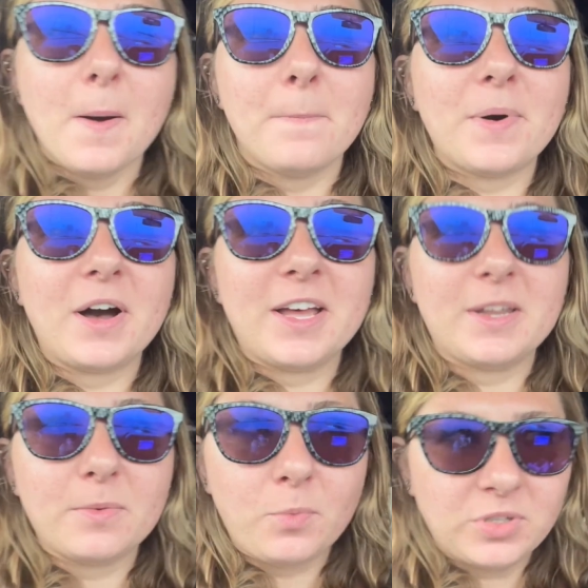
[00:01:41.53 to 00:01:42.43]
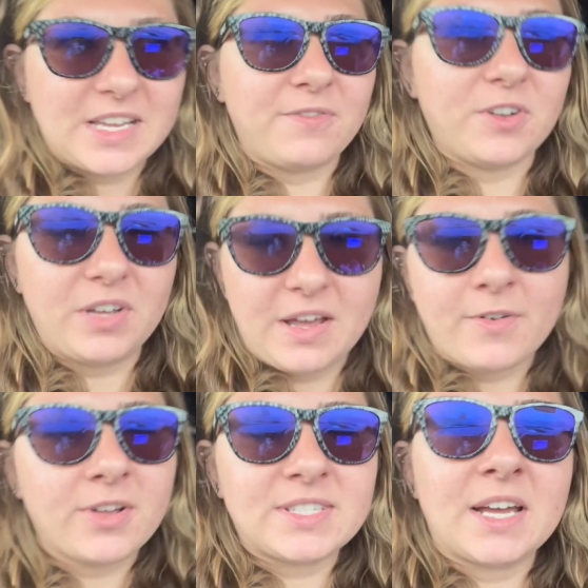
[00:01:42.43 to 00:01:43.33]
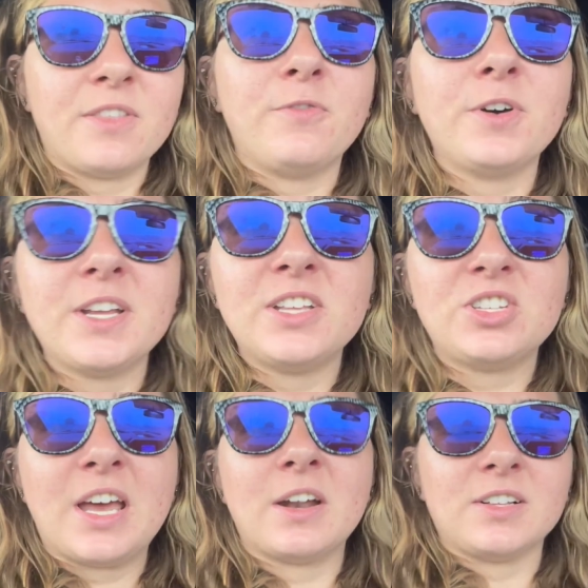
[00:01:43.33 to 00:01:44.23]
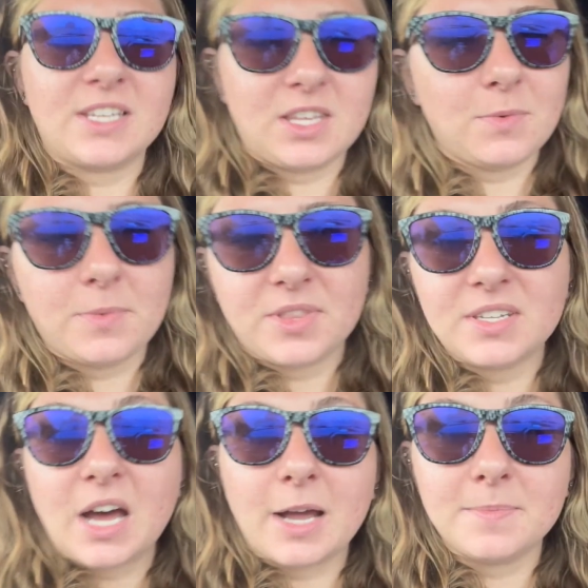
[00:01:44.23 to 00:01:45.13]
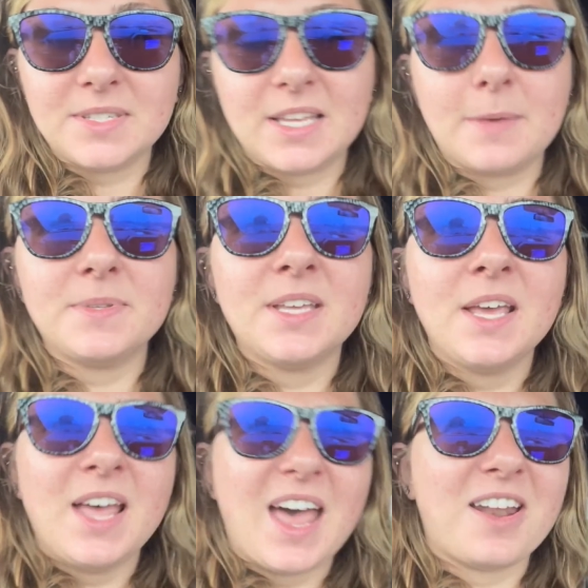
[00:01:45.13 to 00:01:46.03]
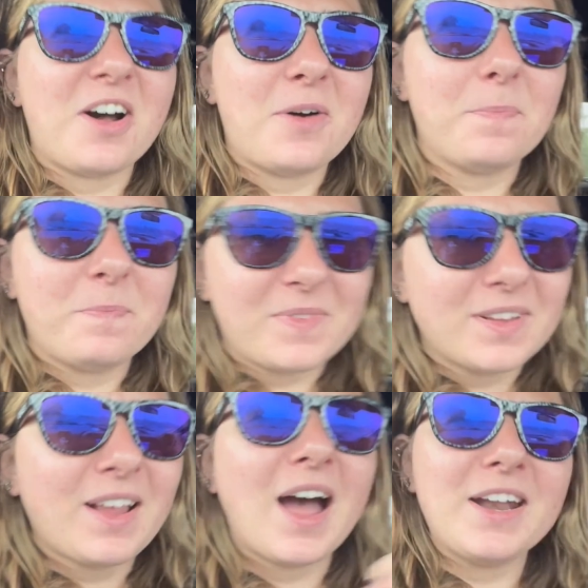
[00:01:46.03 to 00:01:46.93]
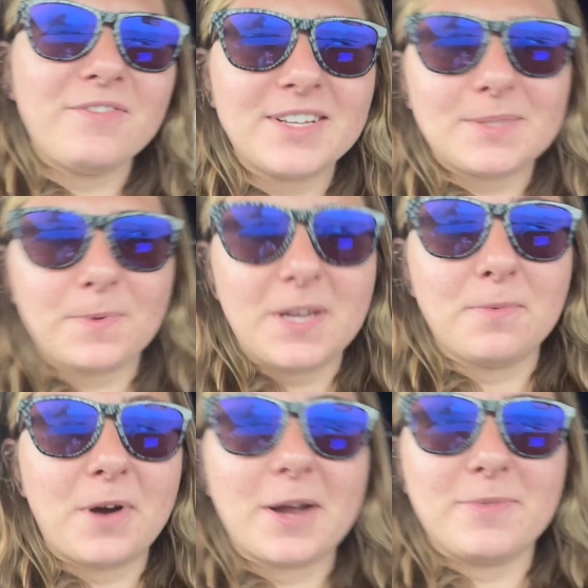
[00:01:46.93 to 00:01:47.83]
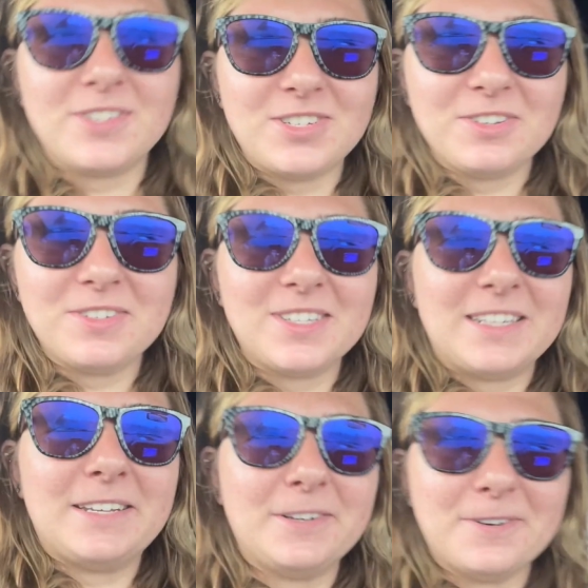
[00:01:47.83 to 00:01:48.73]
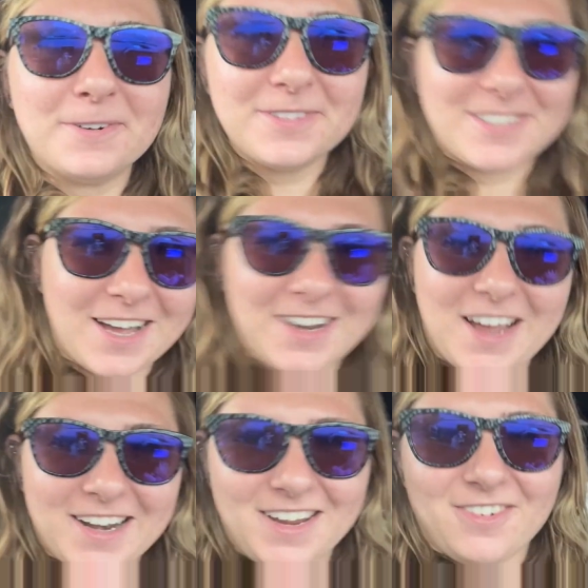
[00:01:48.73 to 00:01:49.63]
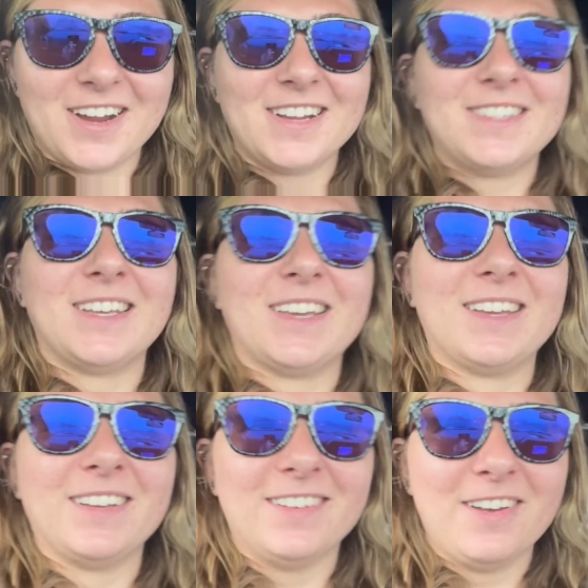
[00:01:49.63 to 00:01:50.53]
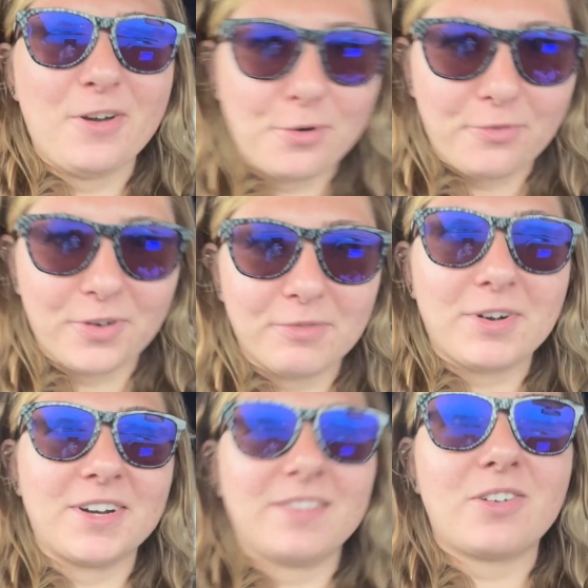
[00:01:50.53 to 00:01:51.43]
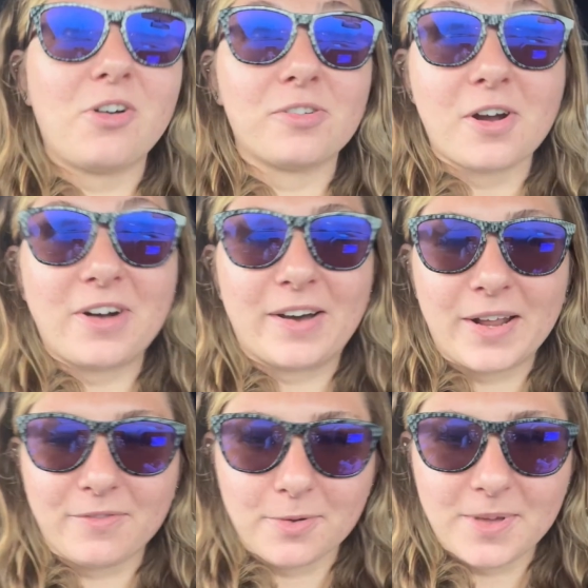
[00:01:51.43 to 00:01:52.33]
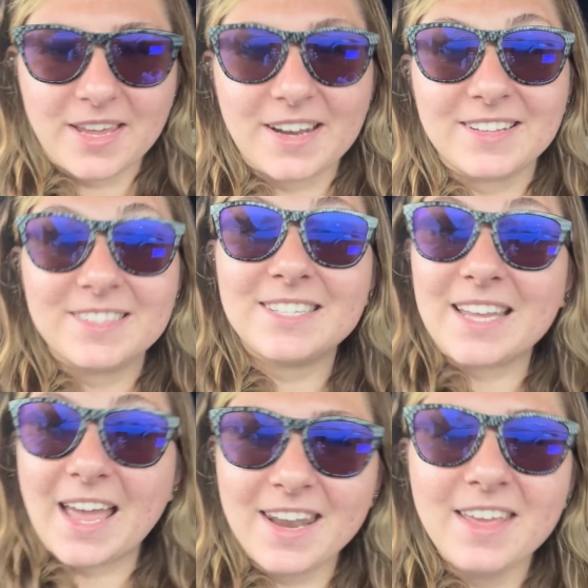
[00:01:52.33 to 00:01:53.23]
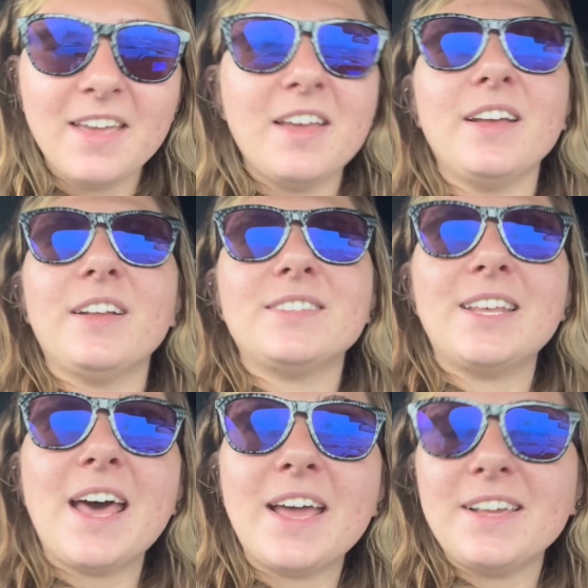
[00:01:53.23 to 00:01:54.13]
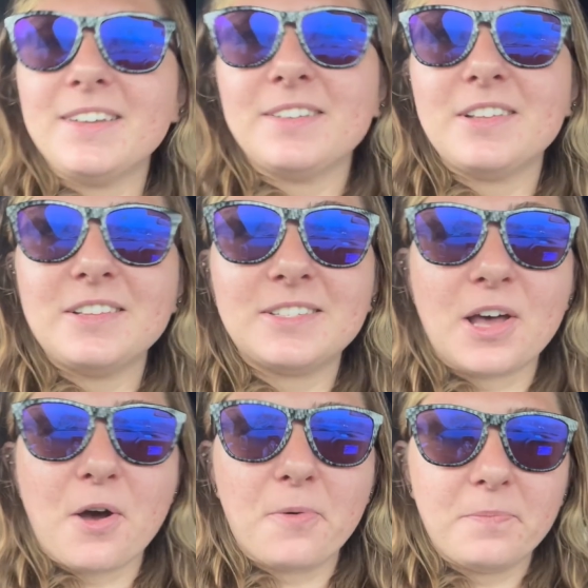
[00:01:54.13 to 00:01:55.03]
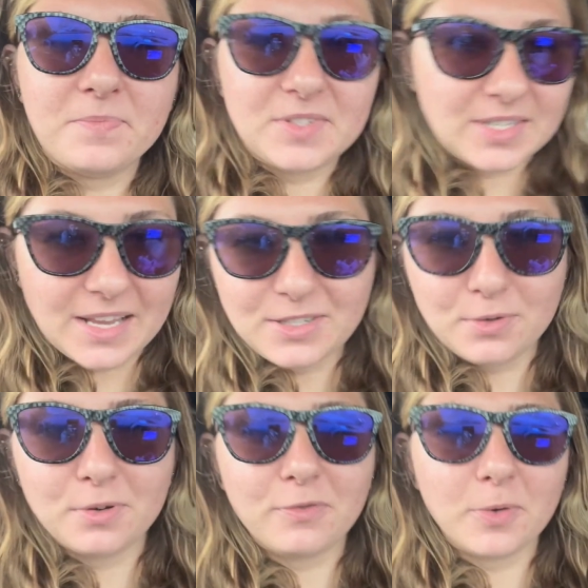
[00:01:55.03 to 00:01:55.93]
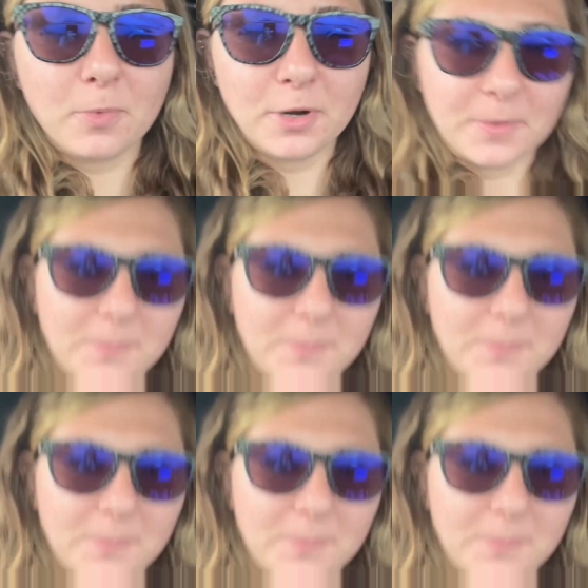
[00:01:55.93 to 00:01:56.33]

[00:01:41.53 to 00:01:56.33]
But we'll definitely have outside the footage, and I'll take you in with the time slips. And I'll kind of explain why we choose to do .90 racing over running the car all out every weekend instead today. So stay tuned for more.